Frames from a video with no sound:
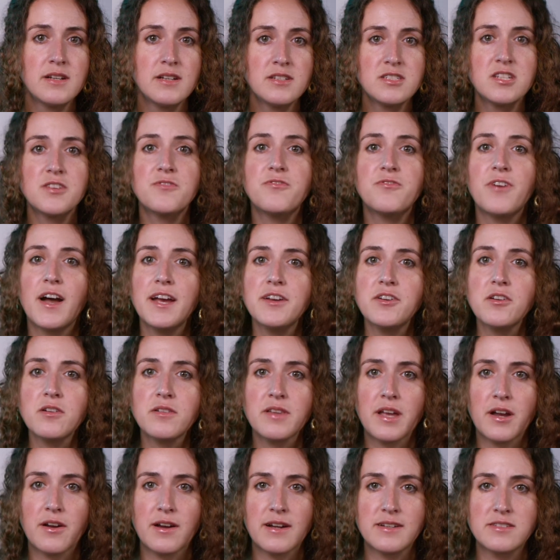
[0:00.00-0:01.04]
To find your
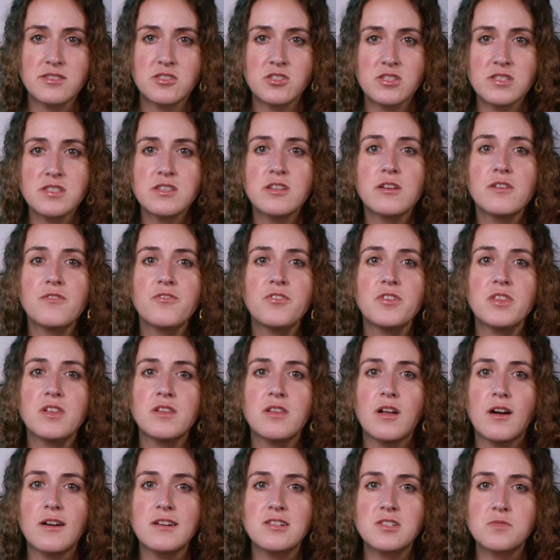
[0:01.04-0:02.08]
larynx, just look for the
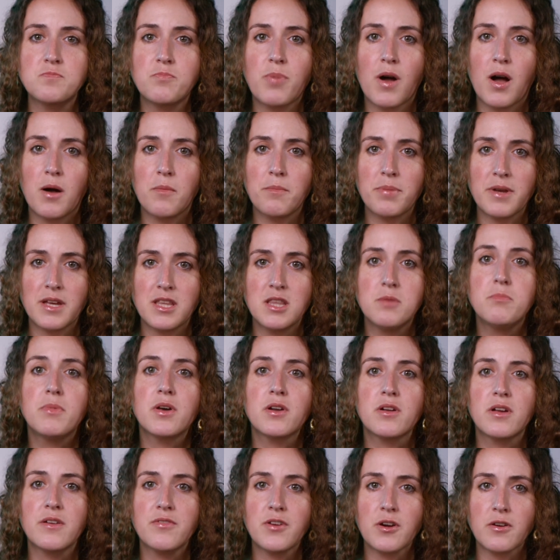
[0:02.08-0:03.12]
large bump in the
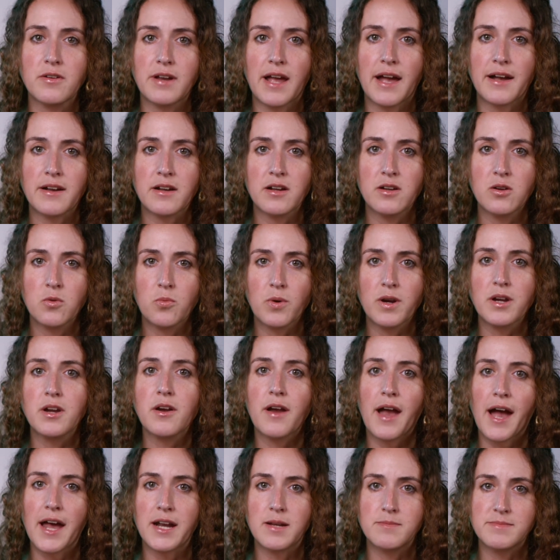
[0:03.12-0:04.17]
middle of your neck, where your
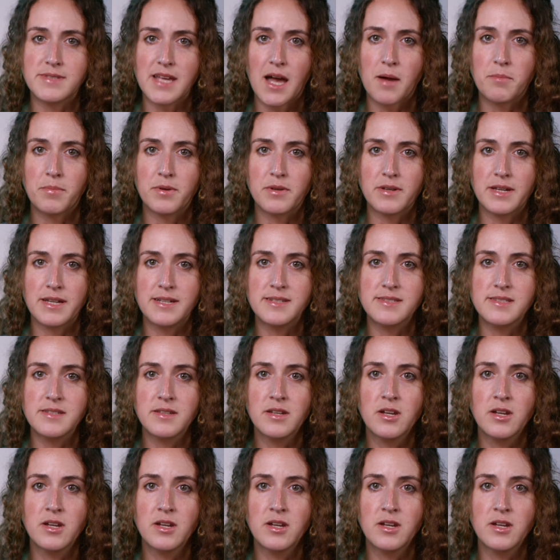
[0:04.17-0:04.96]
Adam's apple is,